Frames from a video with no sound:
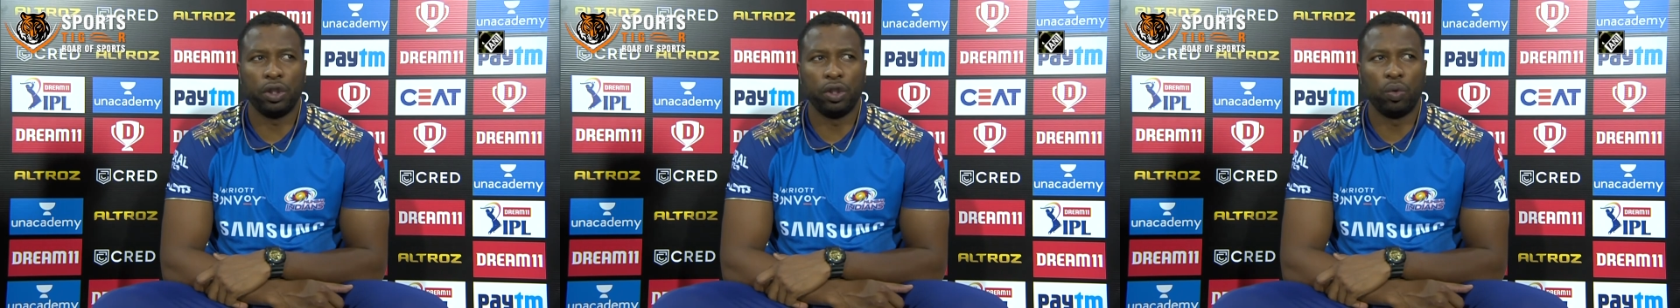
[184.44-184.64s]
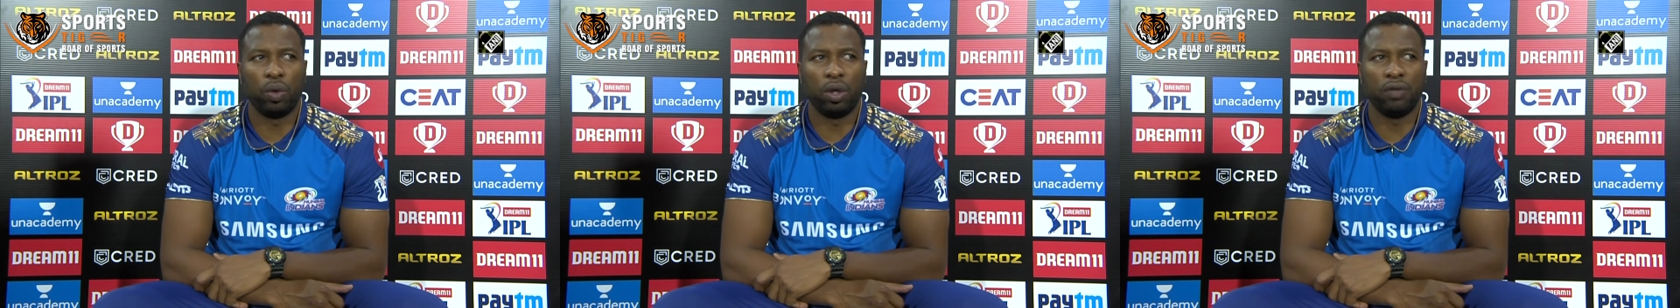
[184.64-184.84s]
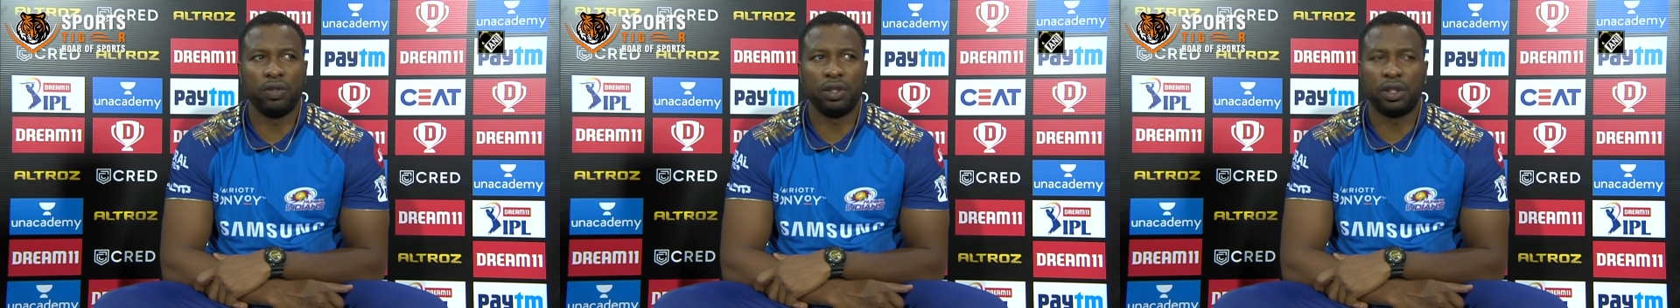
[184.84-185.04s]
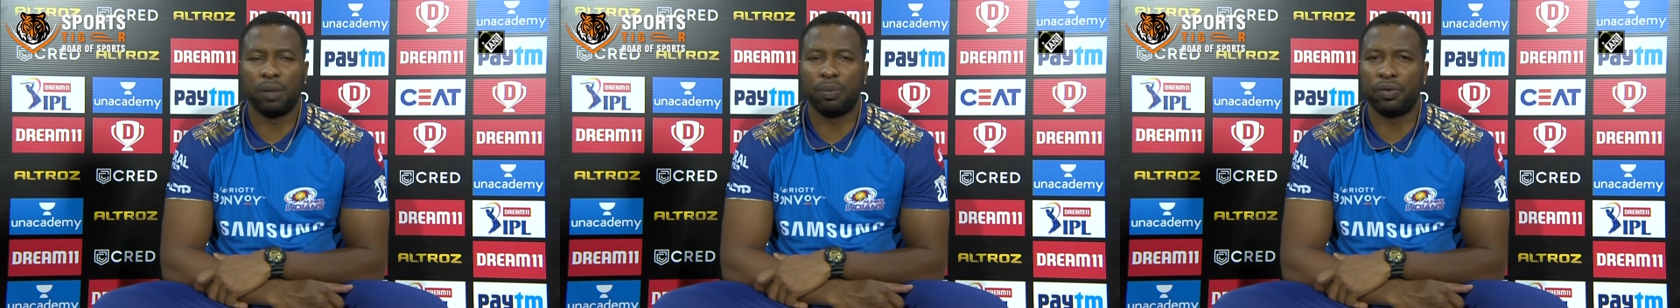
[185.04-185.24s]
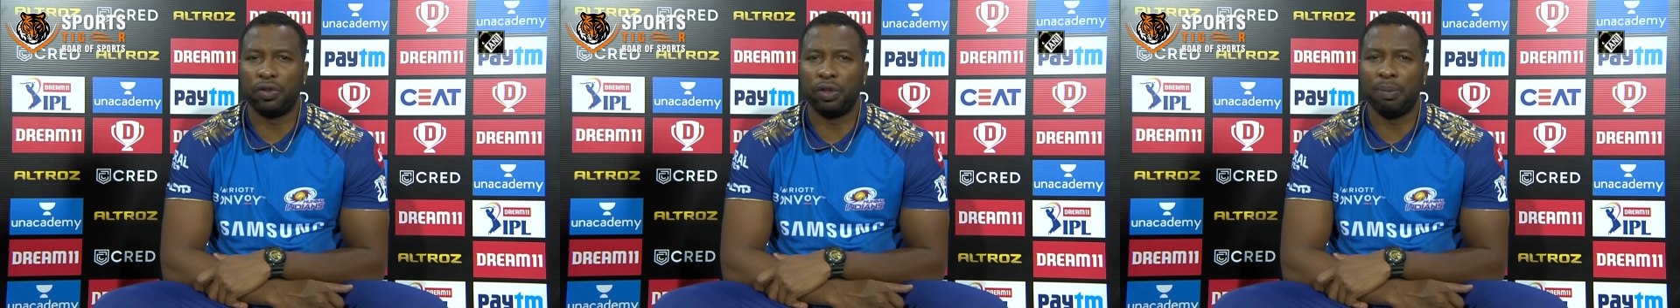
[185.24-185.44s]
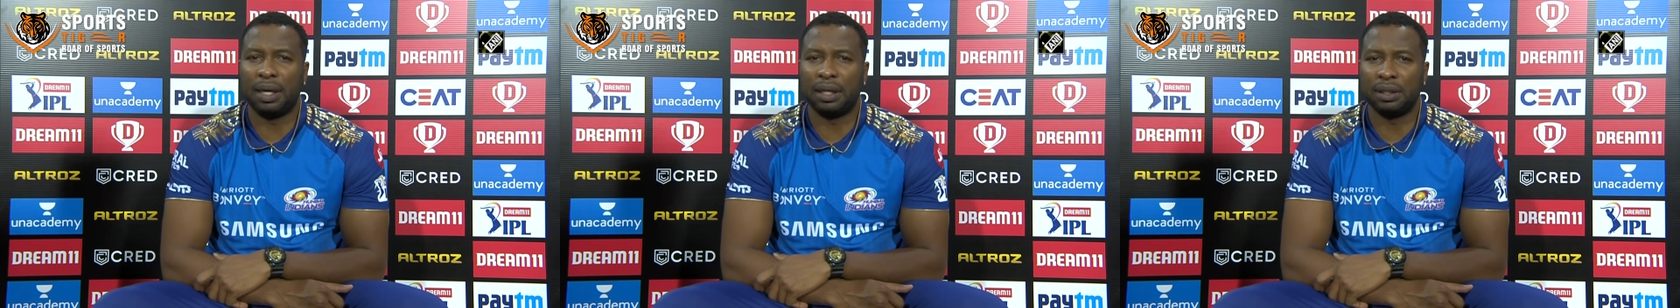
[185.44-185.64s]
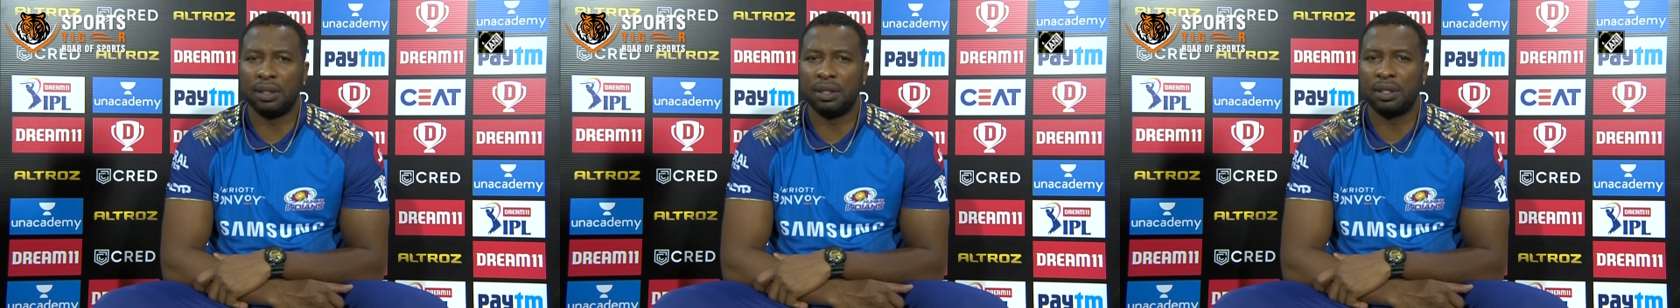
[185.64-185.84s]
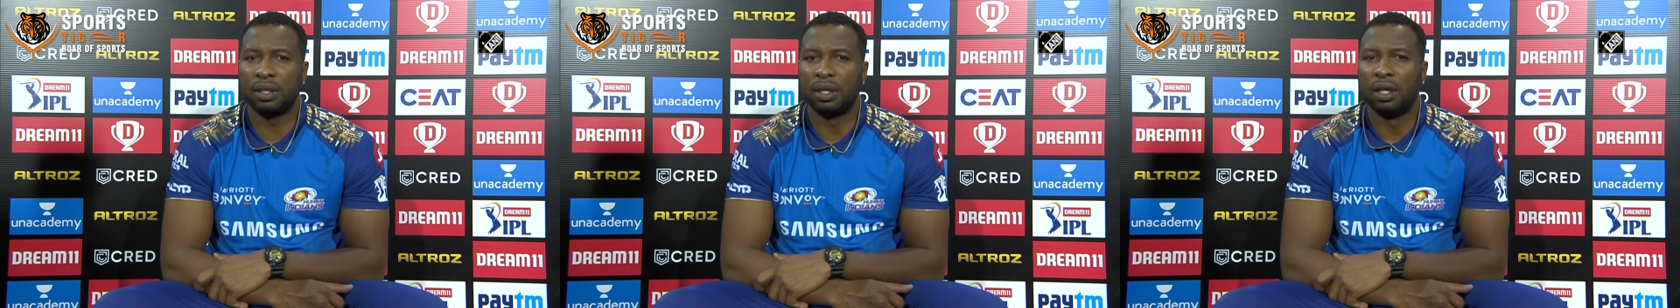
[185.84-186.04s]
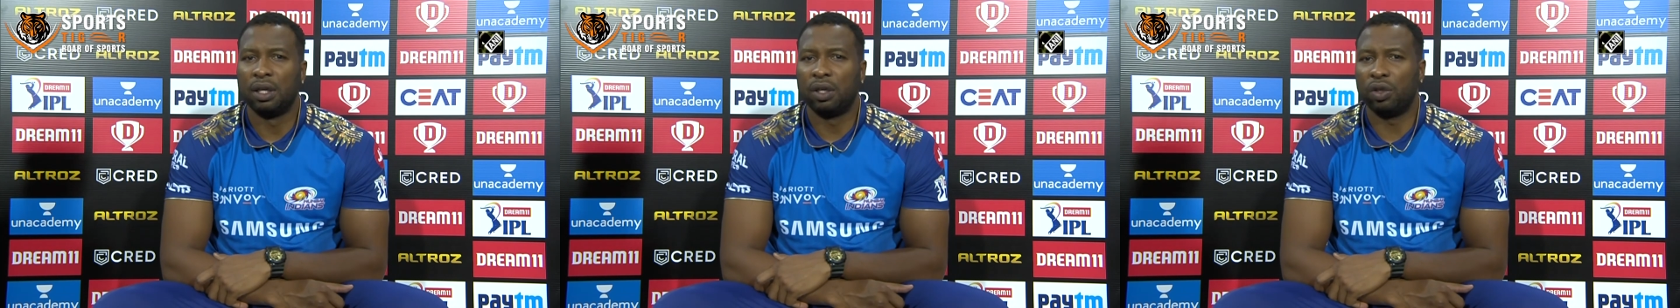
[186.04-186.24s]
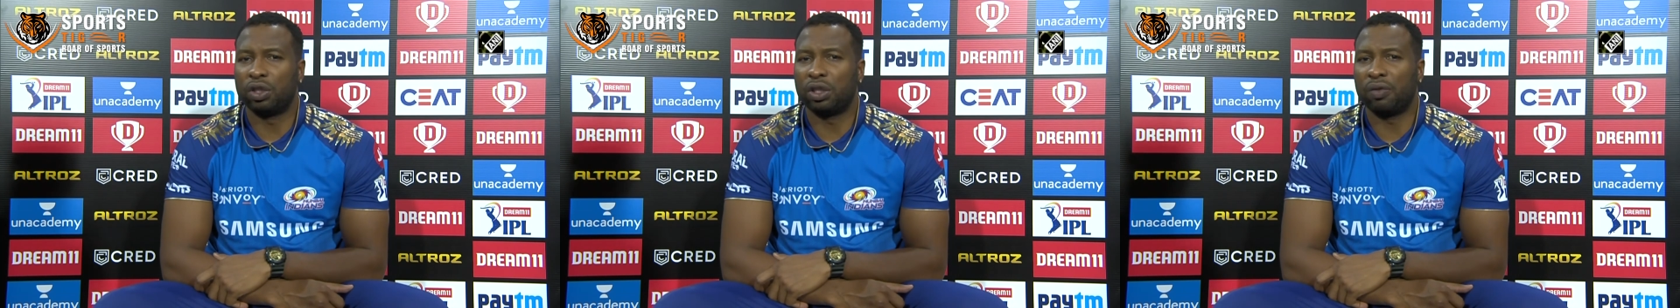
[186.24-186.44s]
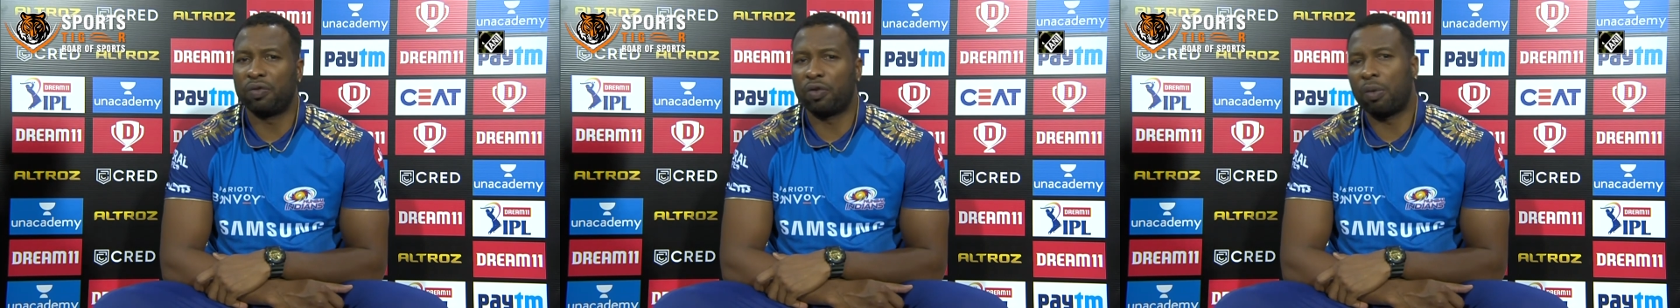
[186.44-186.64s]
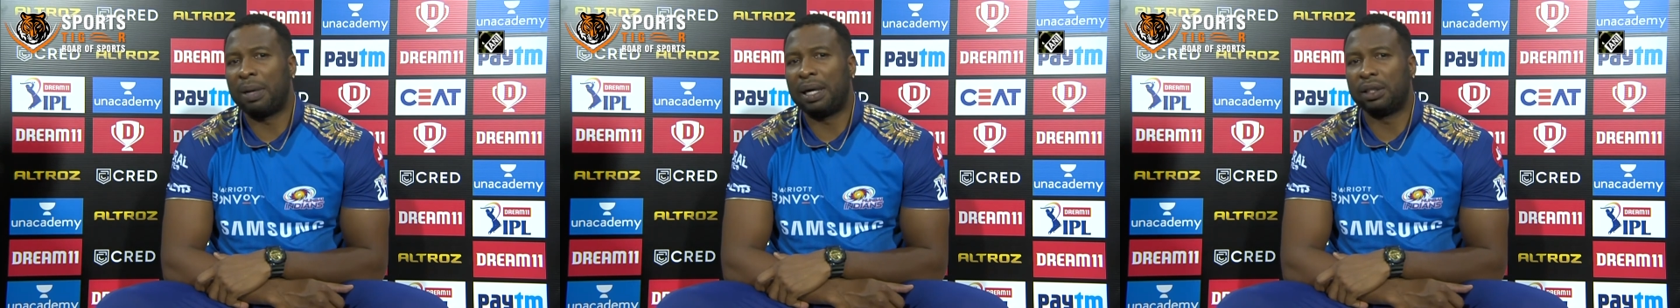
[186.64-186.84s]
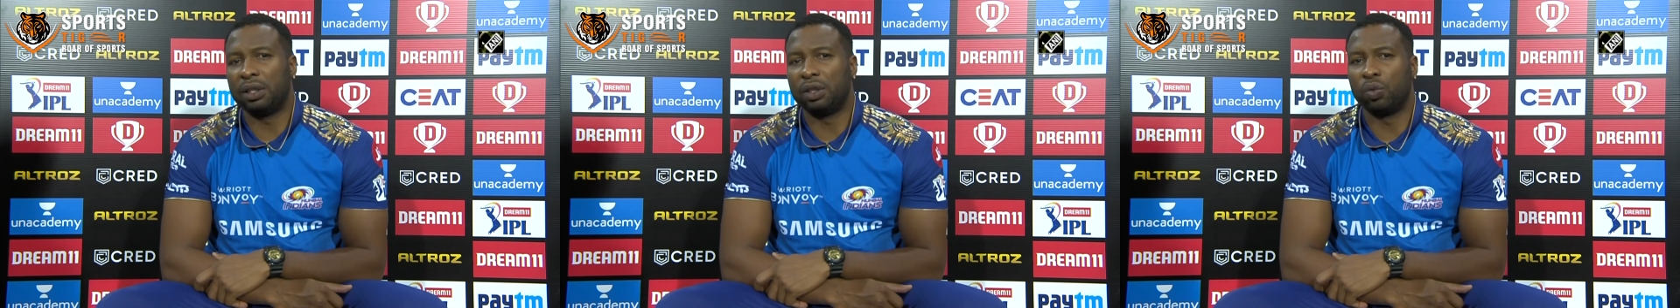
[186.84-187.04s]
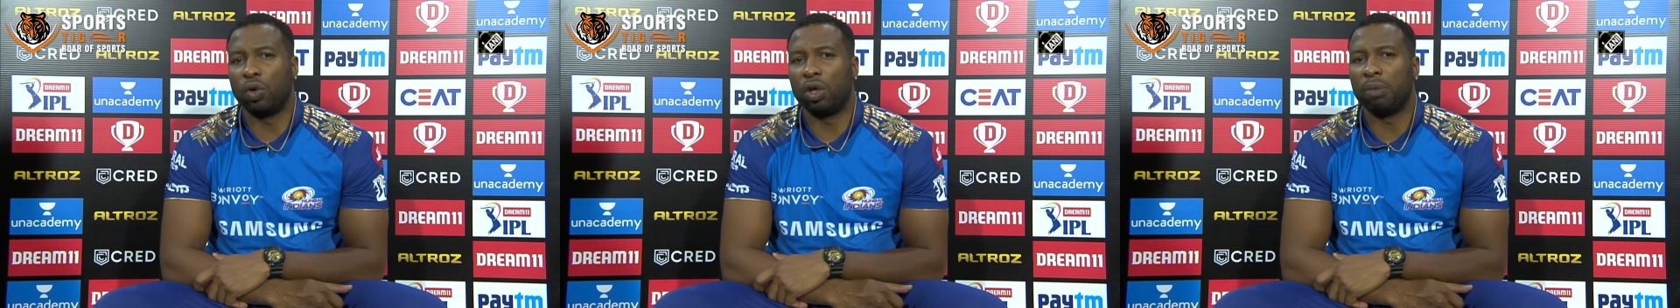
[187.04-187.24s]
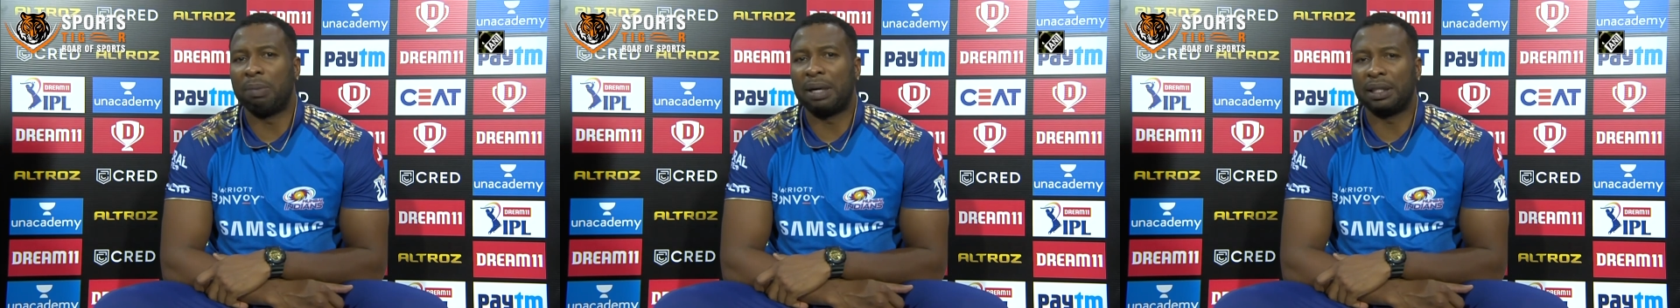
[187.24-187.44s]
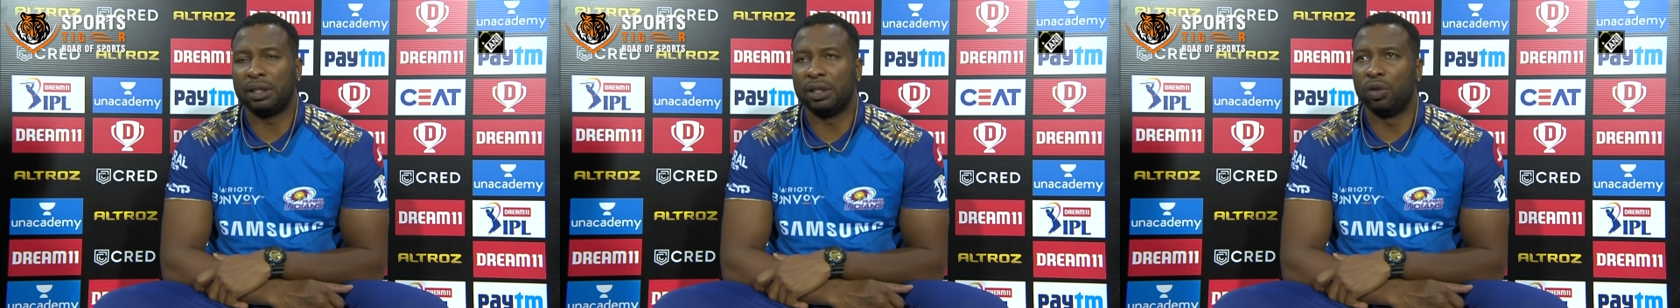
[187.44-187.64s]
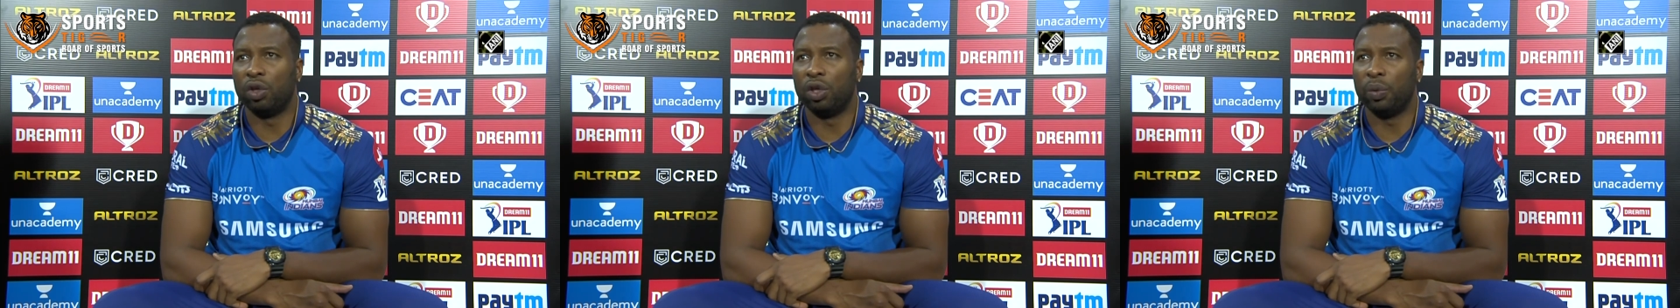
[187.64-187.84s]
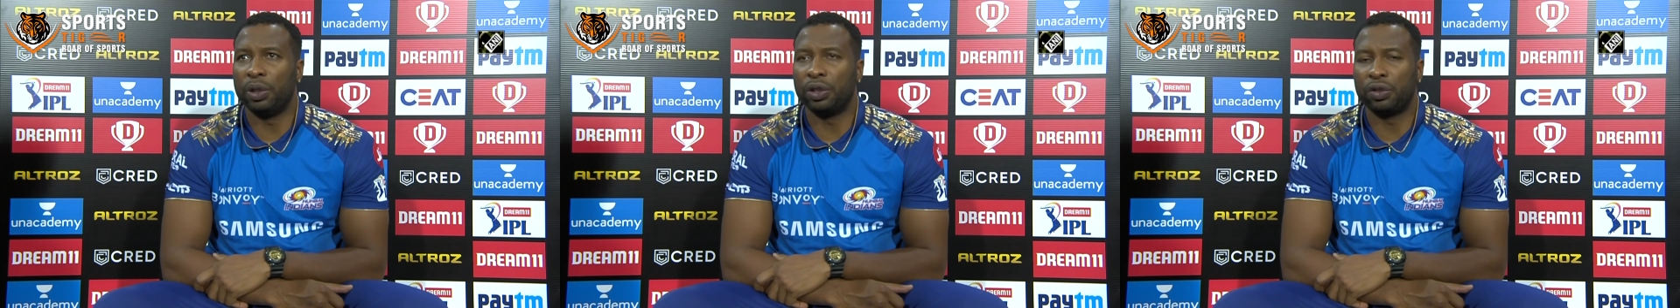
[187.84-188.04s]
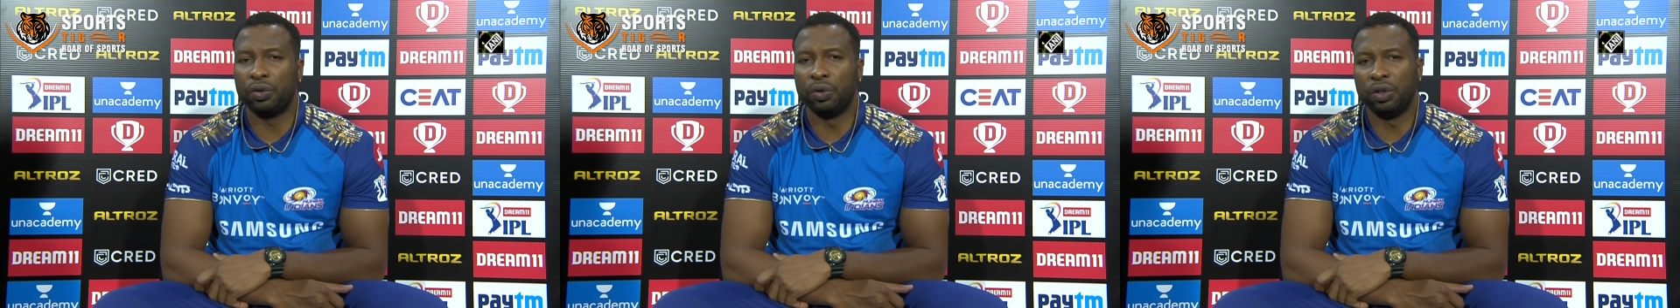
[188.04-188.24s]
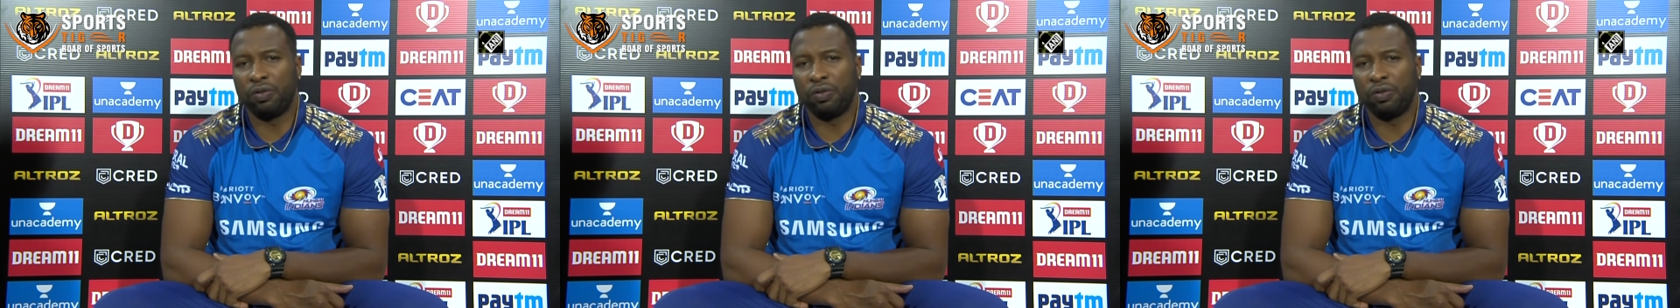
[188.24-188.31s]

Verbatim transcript: you know, one of the top 3 batters or top 4 batters, one batting all the way through.